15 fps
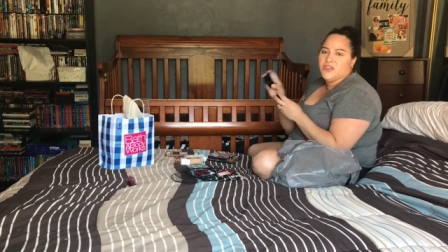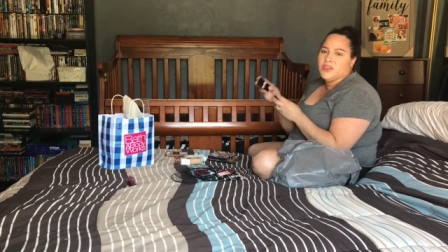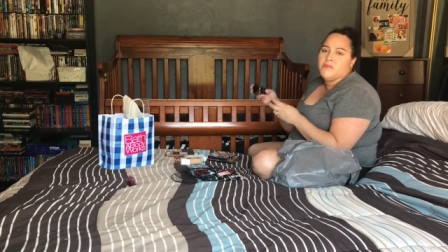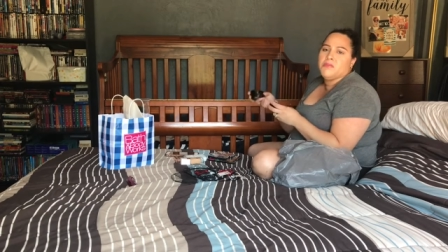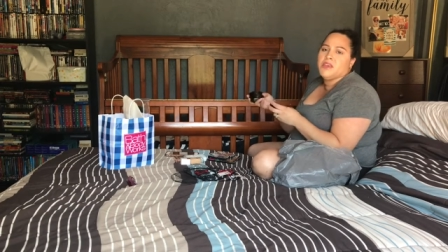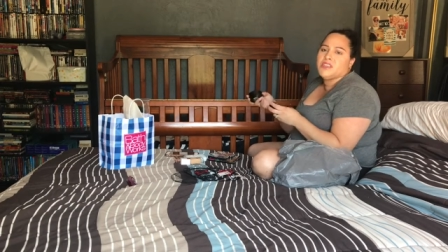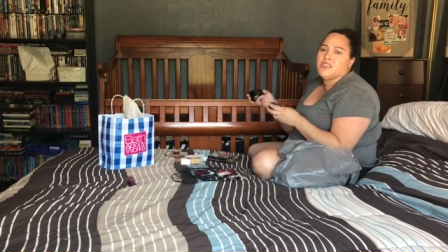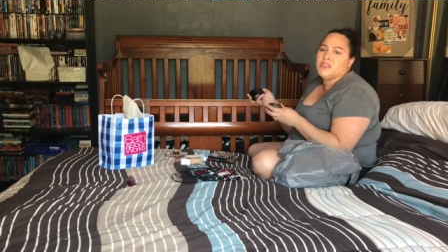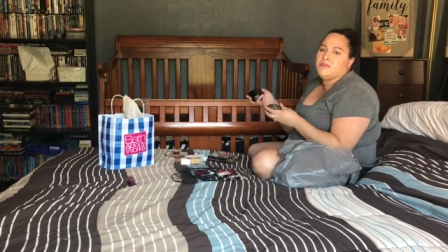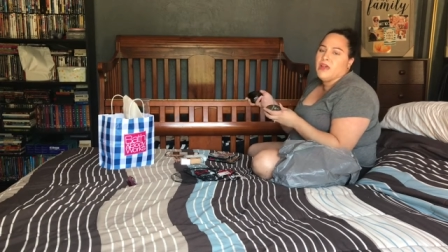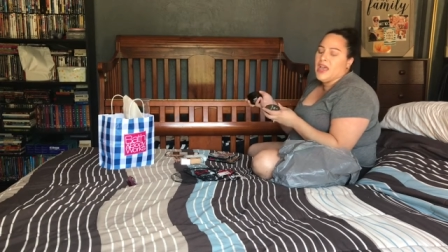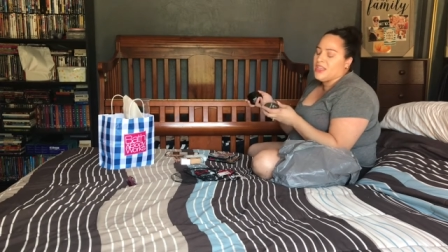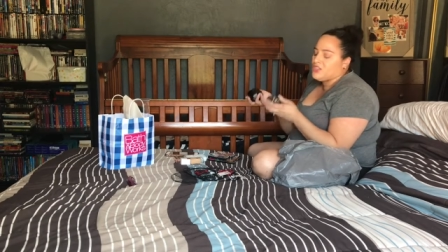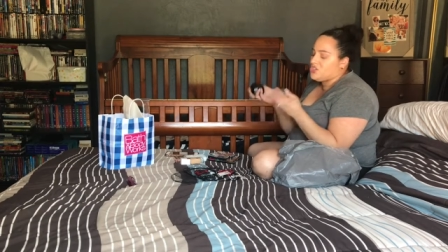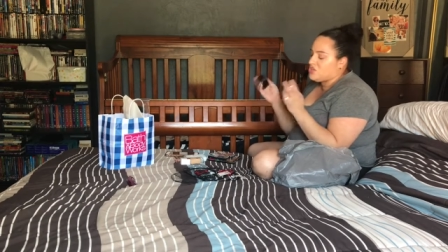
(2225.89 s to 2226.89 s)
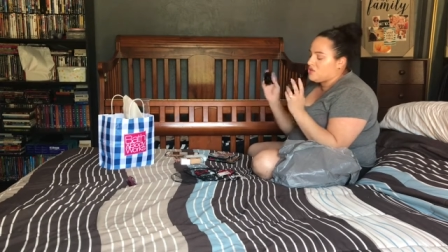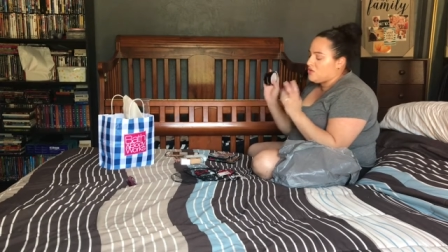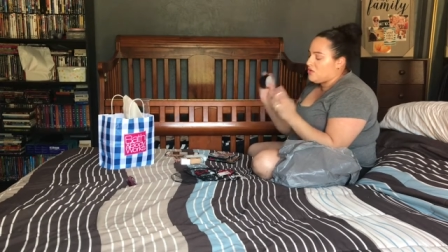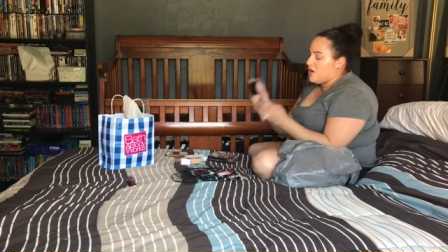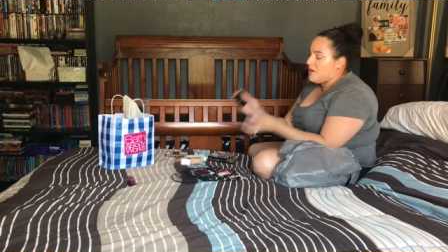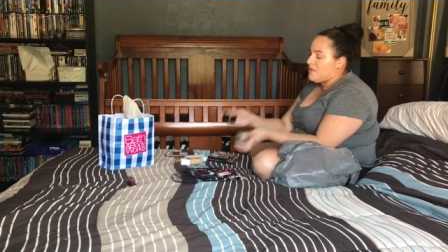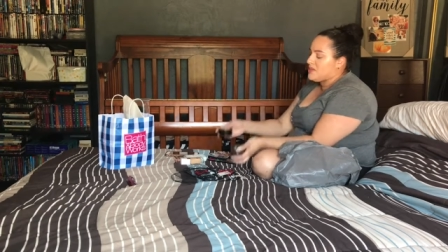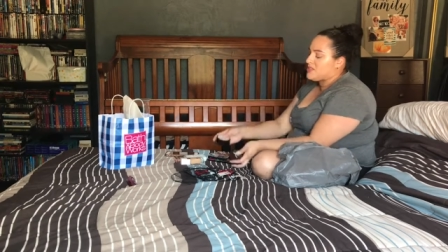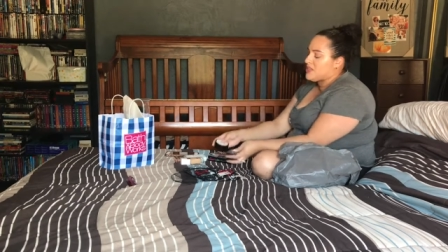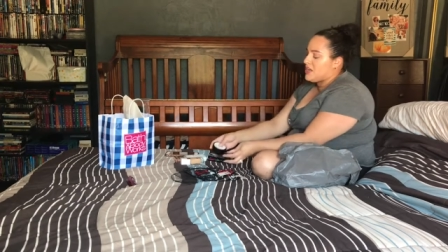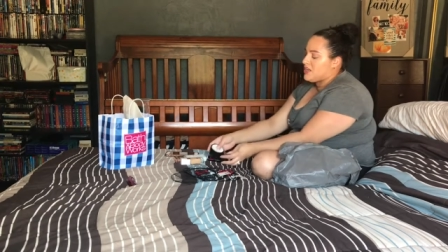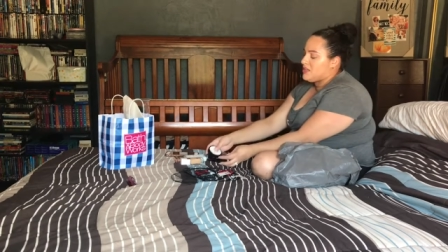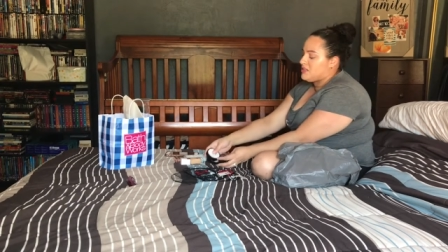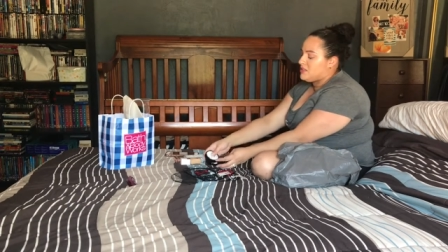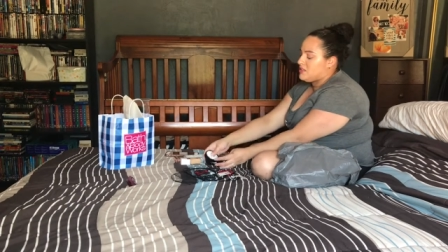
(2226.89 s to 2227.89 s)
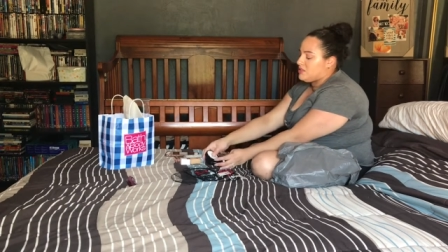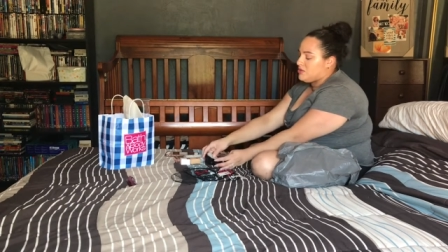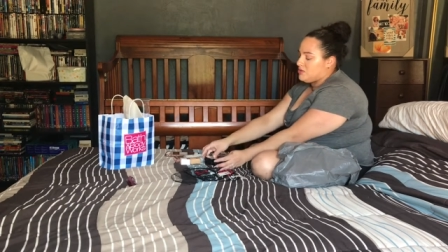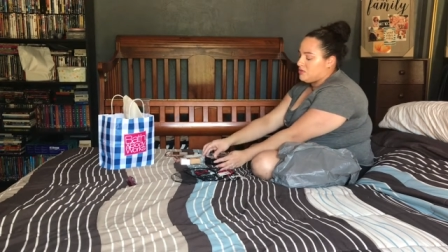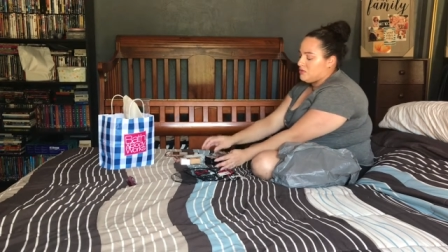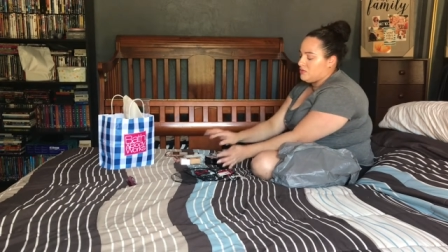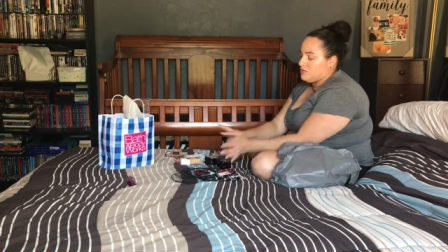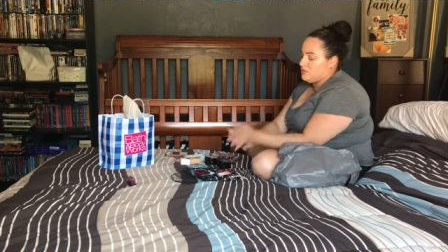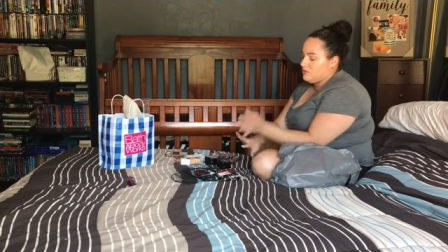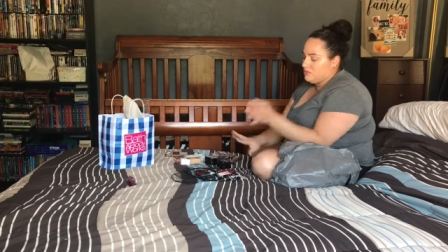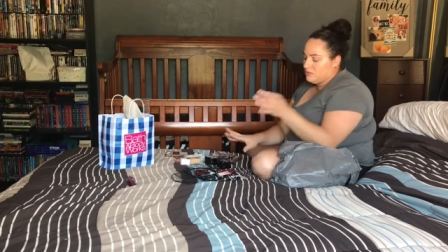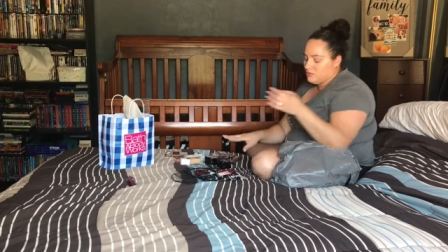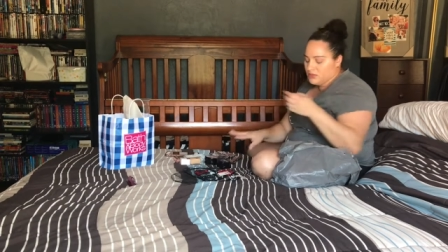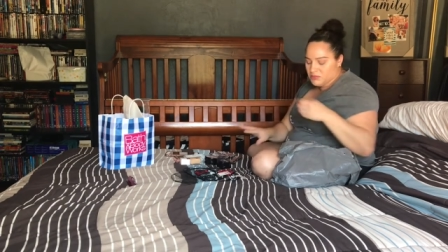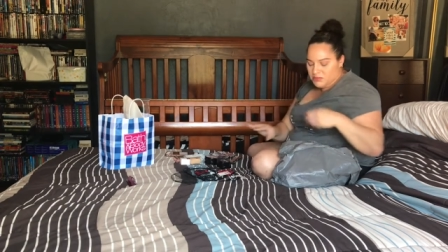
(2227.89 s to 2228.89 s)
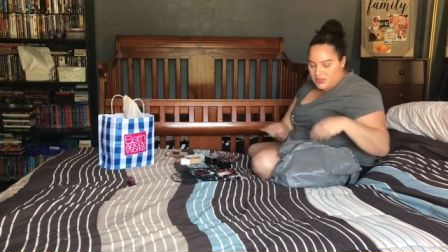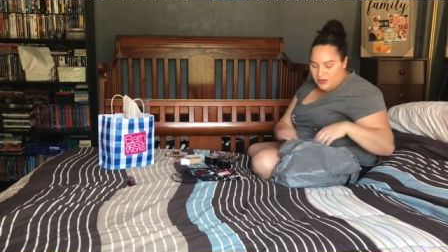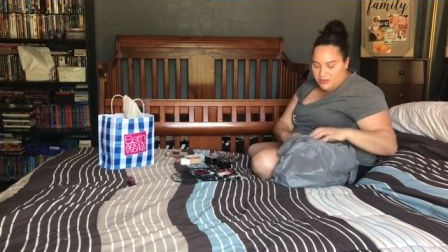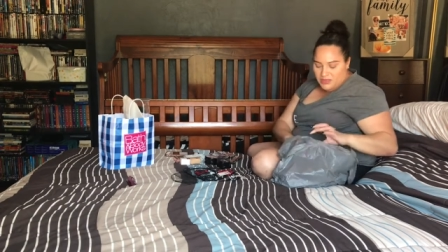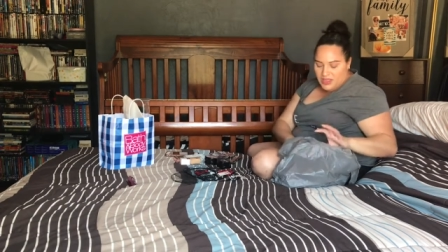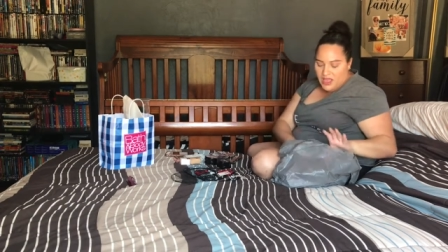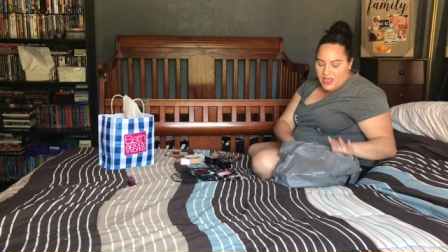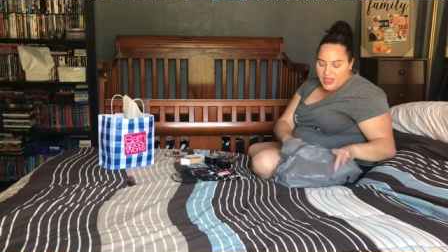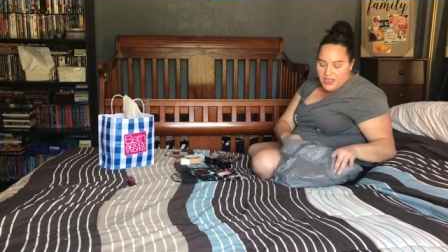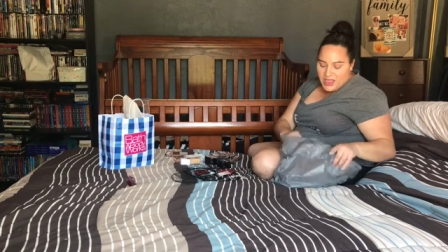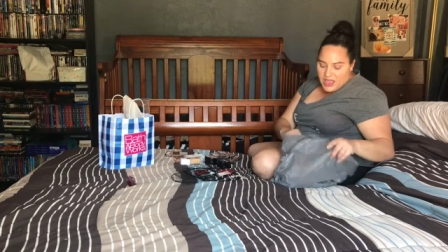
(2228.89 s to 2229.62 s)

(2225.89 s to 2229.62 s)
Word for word: You can mix and match. So I'm excited to do to play with that.